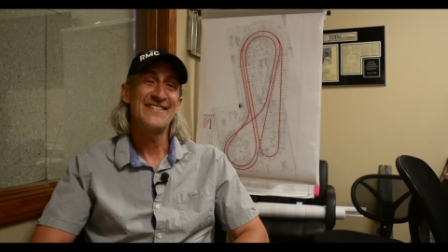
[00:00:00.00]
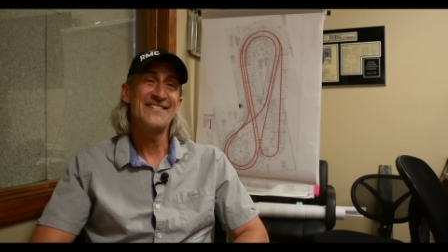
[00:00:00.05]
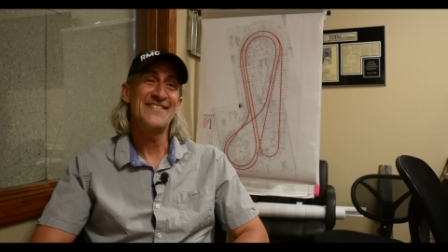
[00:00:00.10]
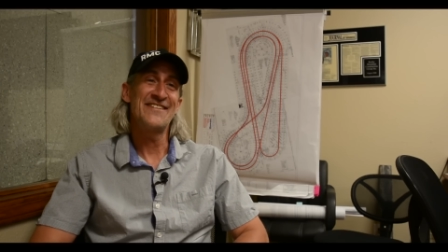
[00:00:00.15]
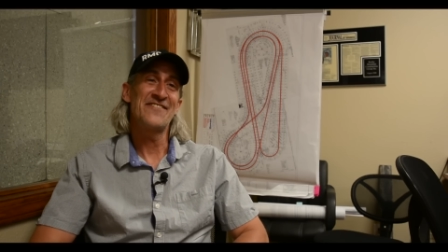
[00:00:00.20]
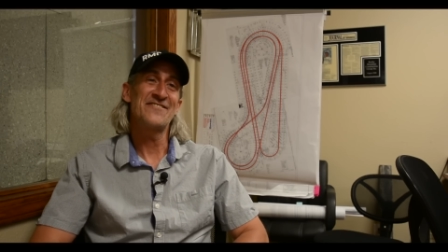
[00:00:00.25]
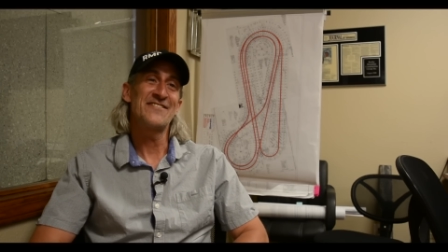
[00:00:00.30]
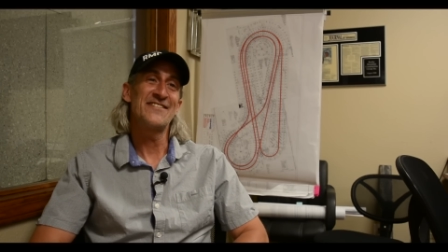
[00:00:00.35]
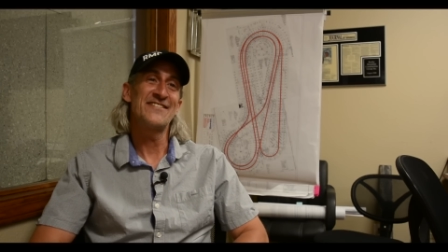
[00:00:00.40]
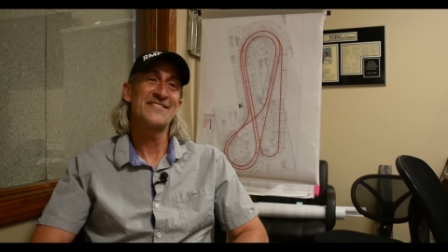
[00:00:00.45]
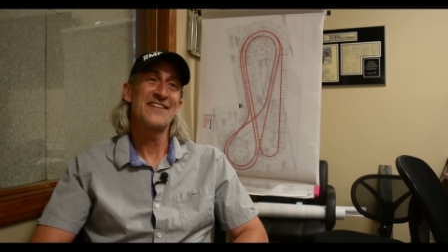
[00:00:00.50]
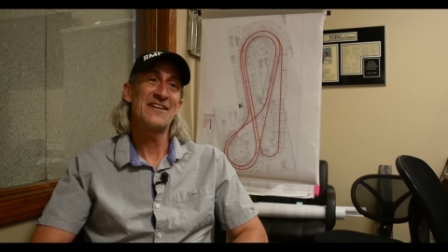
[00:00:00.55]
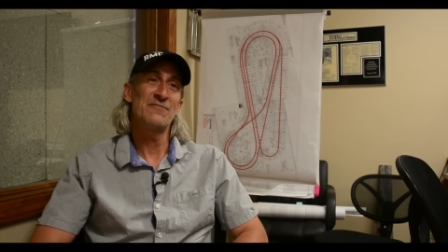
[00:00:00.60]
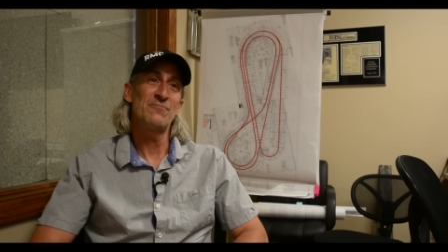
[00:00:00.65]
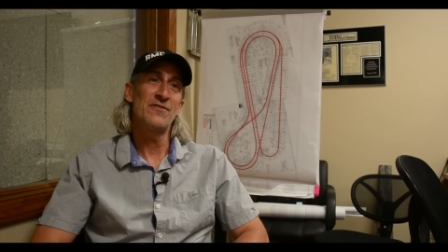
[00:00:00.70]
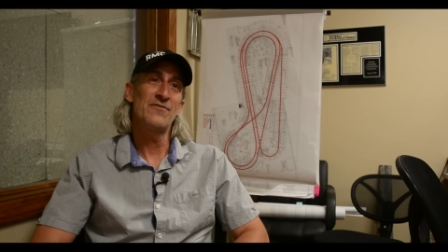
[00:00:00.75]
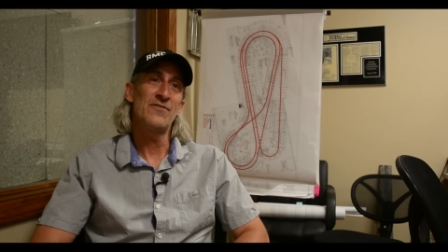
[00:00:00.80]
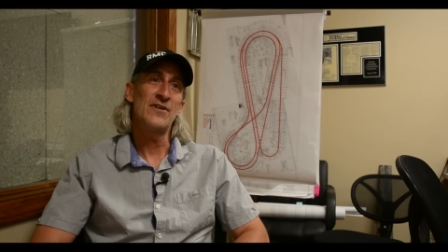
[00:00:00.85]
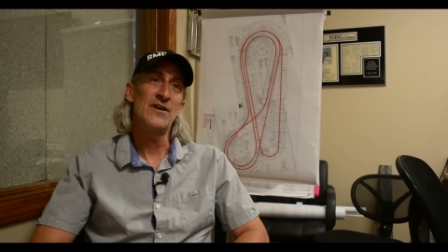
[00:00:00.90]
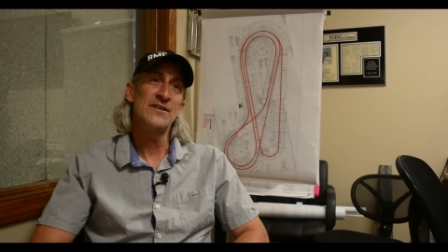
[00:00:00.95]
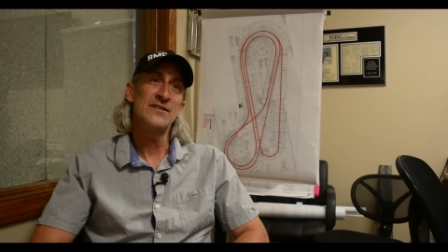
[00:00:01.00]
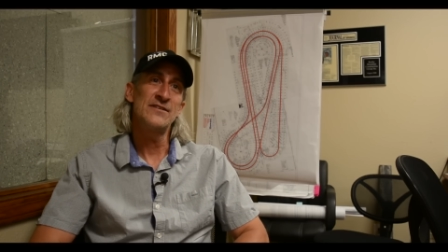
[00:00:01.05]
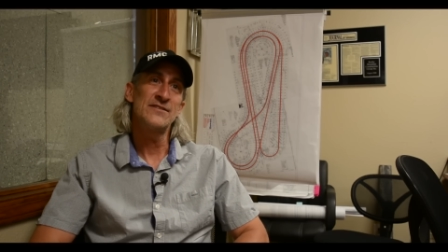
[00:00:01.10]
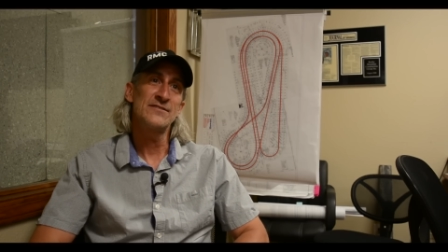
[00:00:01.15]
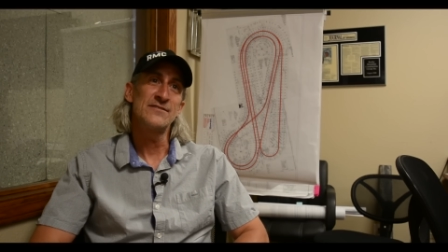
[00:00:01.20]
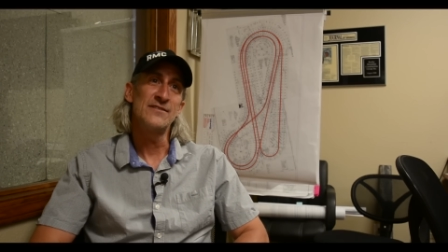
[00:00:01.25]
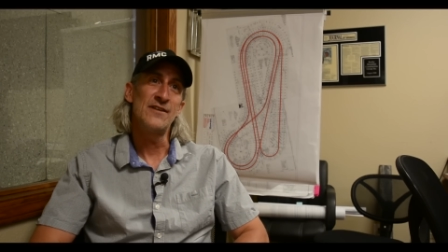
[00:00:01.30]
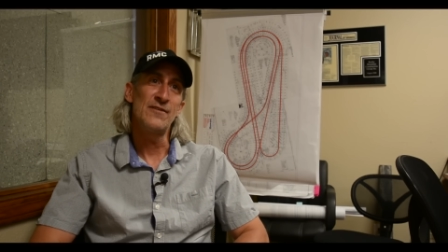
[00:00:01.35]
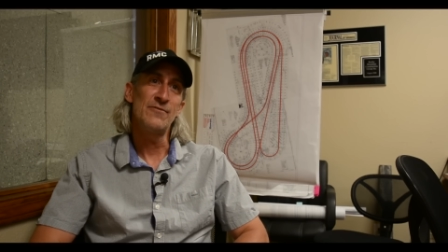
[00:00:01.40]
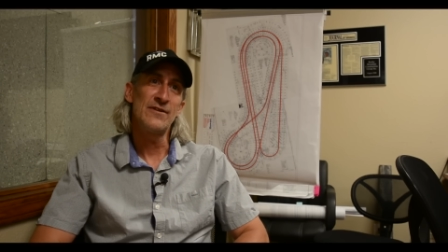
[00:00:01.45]
You have to decide what fun
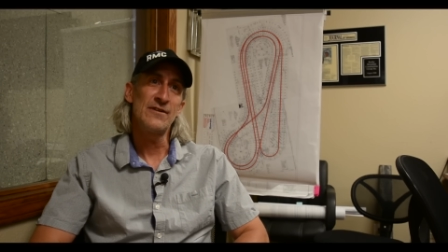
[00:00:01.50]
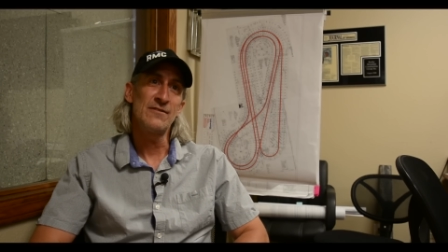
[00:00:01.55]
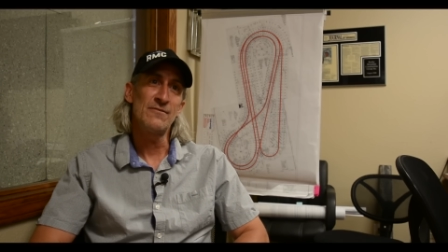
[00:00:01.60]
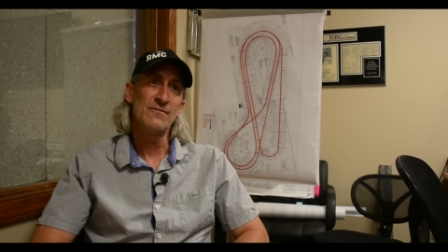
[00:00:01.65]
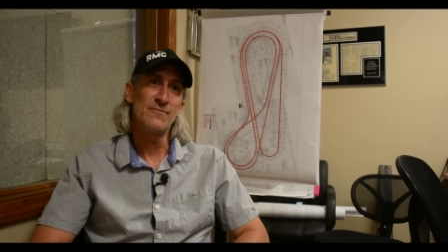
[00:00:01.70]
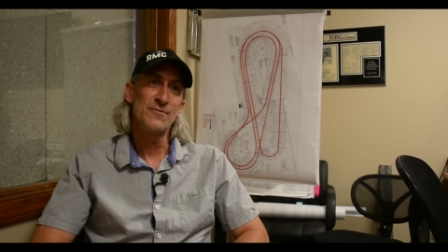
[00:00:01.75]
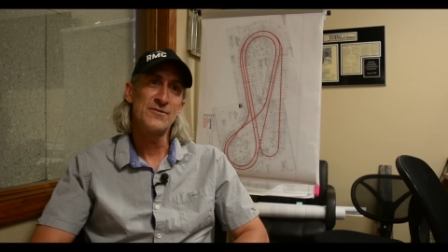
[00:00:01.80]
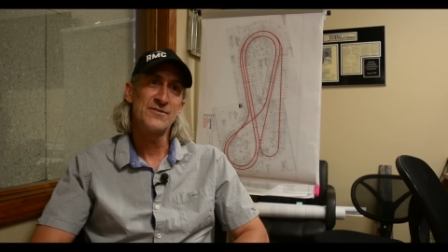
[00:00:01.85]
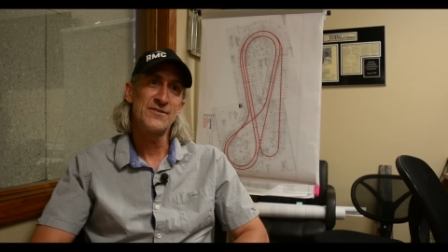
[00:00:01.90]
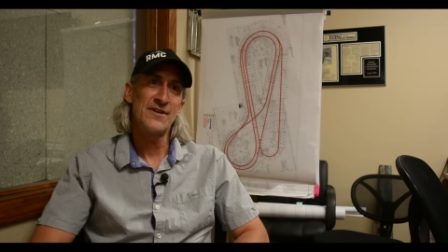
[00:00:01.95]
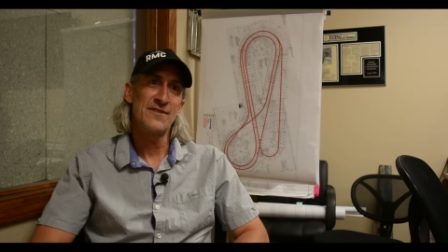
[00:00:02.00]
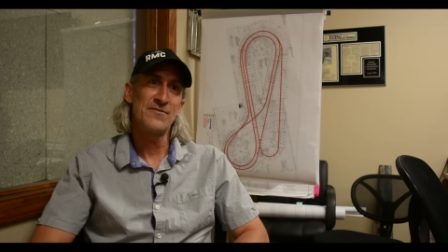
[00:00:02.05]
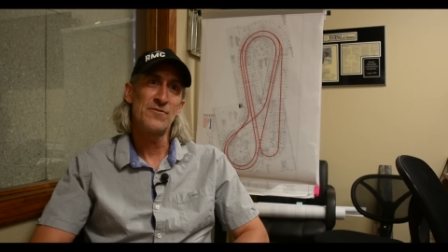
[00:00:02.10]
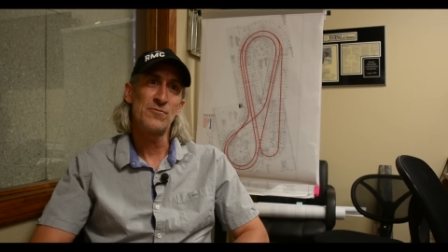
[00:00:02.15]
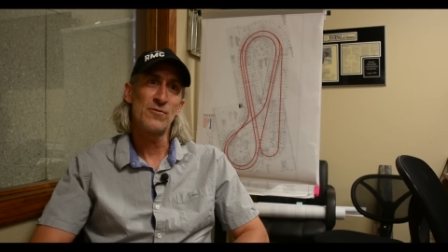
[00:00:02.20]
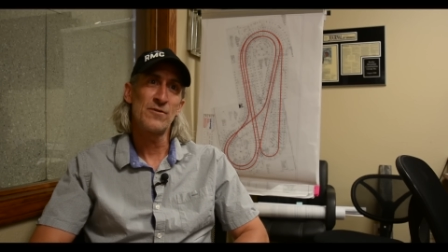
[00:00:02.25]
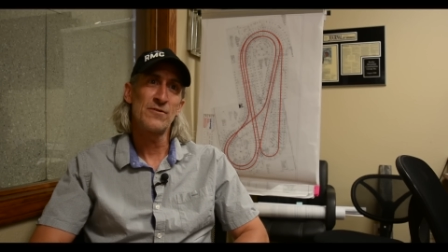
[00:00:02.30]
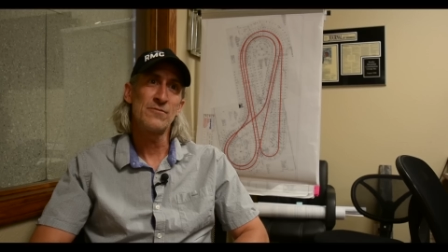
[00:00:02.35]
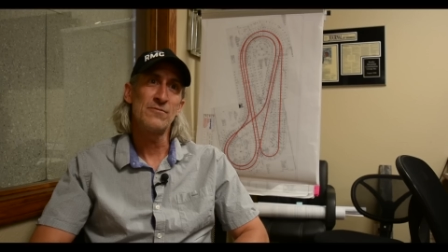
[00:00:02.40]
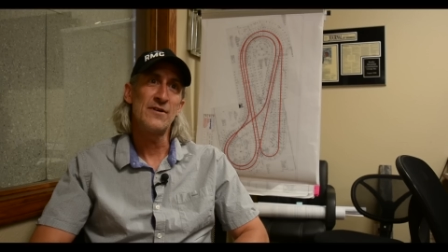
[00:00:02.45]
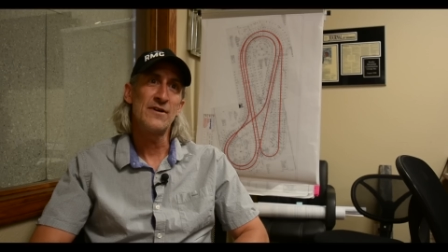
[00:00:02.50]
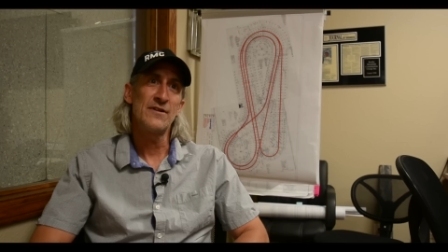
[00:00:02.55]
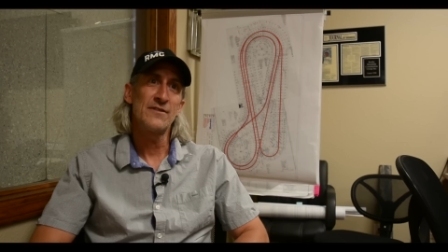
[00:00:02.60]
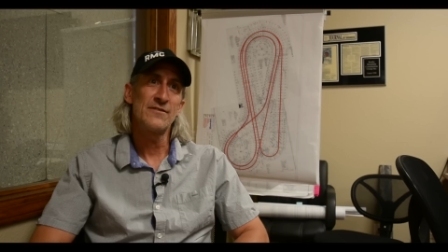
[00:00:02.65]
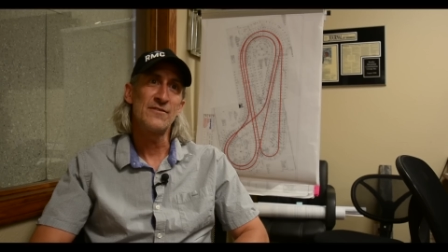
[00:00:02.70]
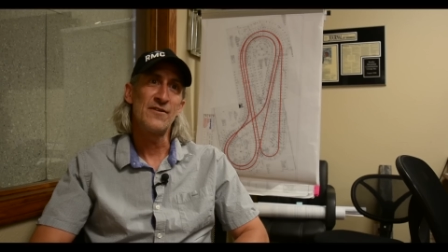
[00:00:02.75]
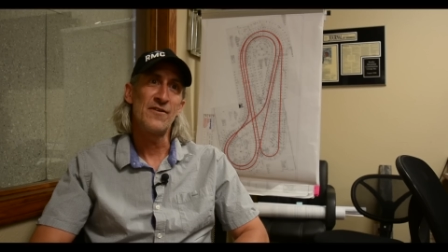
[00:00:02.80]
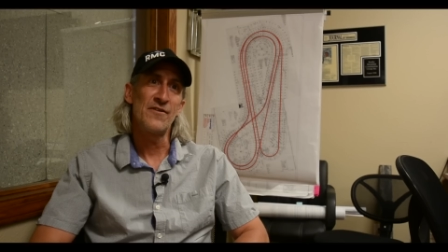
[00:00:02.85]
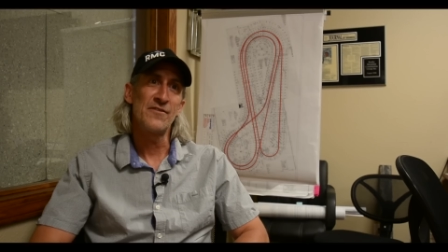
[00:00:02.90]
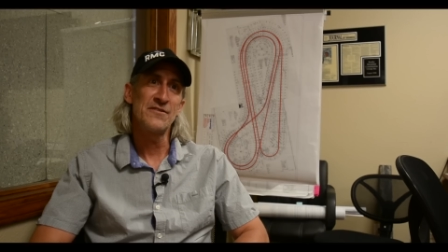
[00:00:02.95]
is, knowing what you have to work
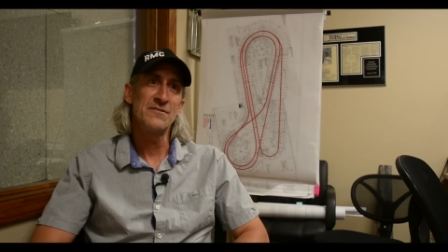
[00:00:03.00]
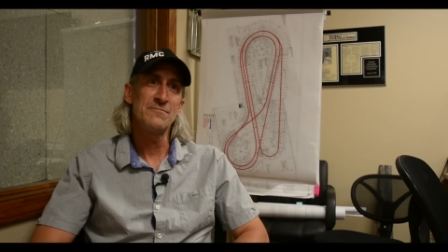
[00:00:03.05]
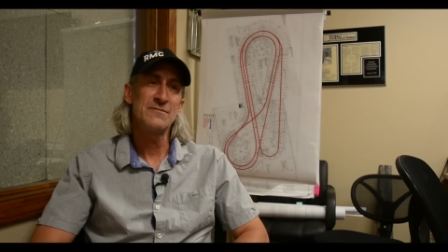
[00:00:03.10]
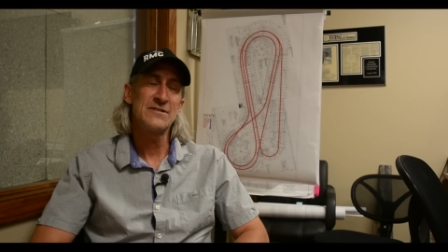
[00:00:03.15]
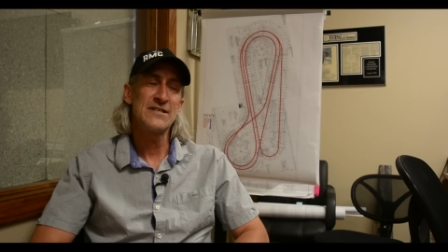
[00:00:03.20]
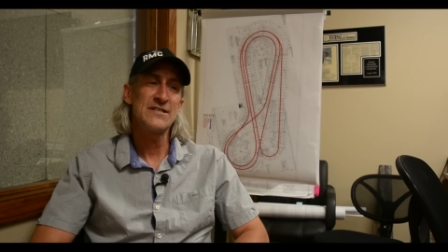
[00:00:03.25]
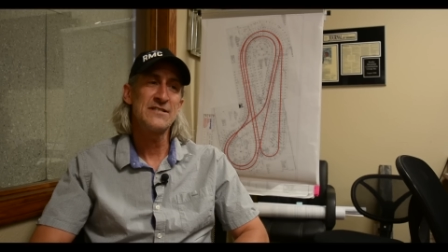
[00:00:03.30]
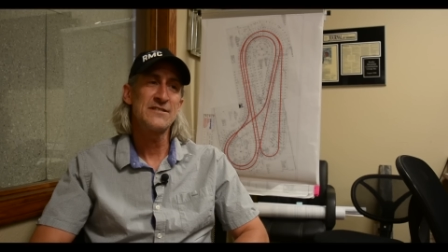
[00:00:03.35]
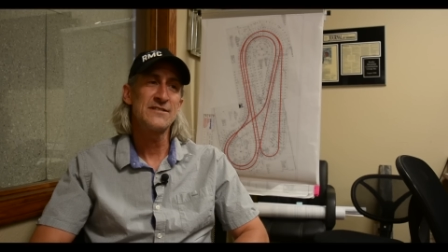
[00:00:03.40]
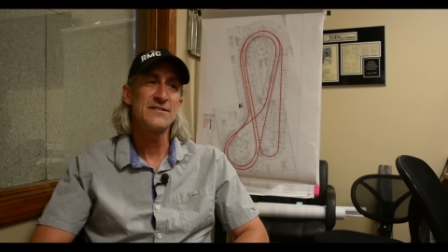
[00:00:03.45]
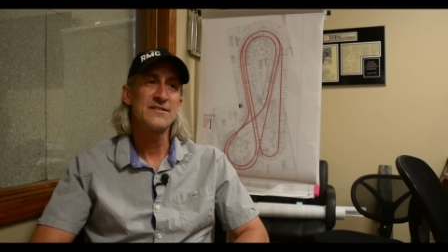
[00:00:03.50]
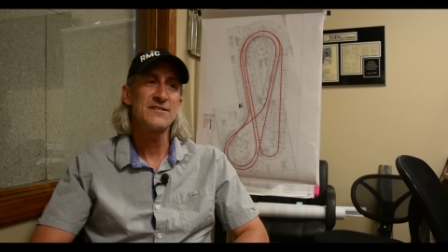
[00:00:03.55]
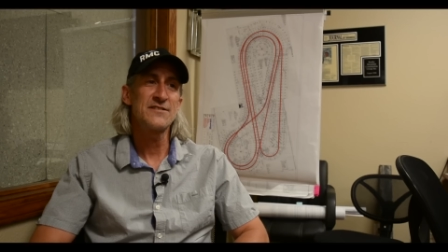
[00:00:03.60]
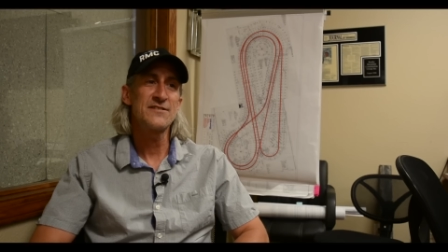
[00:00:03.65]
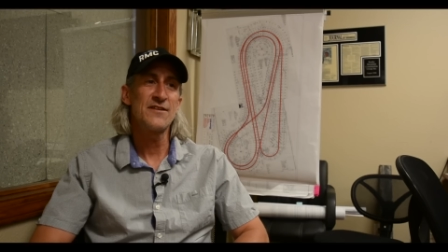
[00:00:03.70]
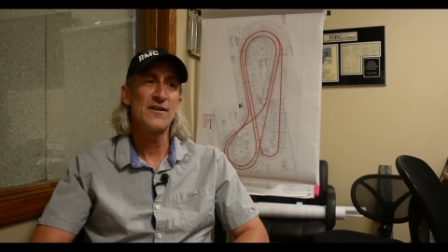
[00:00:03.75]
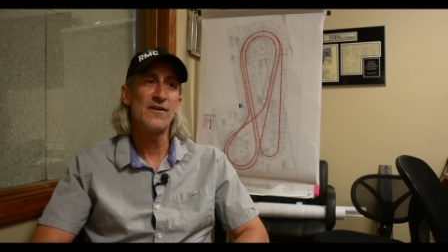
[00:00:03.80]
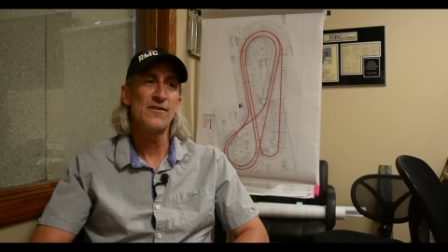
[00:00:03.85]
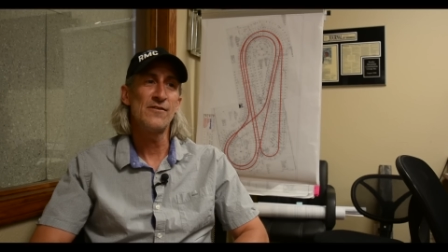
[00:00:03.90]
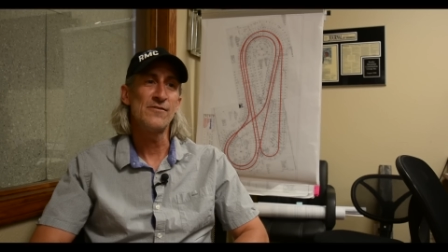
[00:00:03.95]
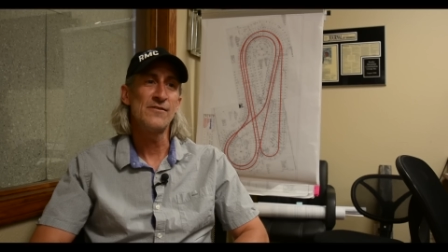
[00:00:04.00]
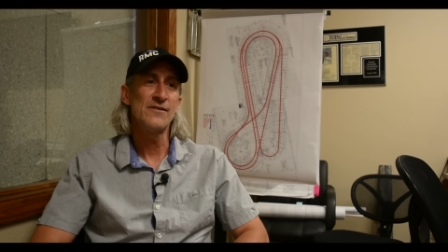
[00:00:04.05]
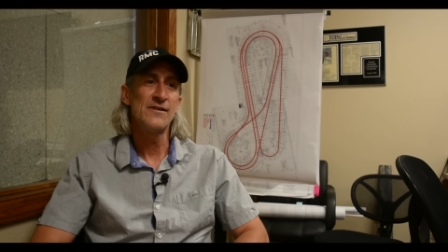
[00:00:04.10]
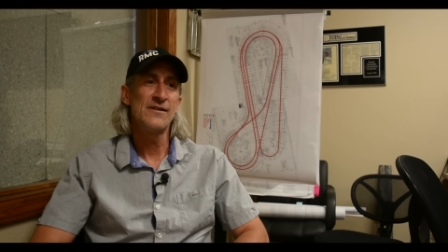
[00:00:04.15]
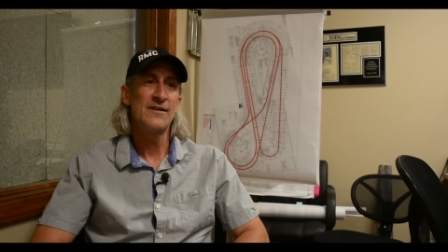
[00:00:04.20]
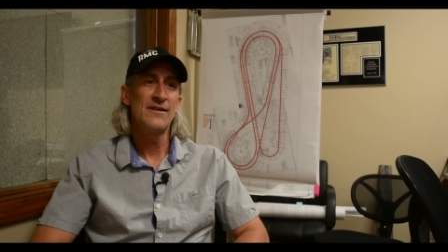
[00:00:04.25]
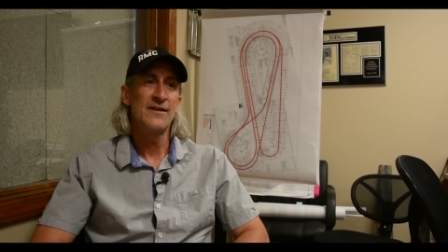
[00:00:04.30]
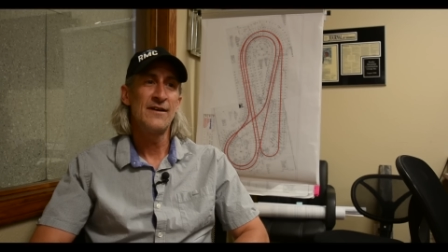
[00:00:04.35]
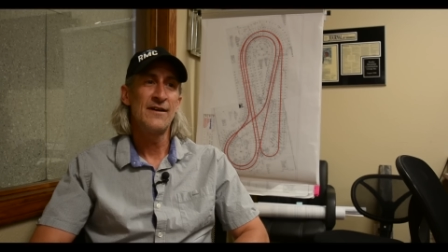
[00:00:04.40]
with and all the limitations. So.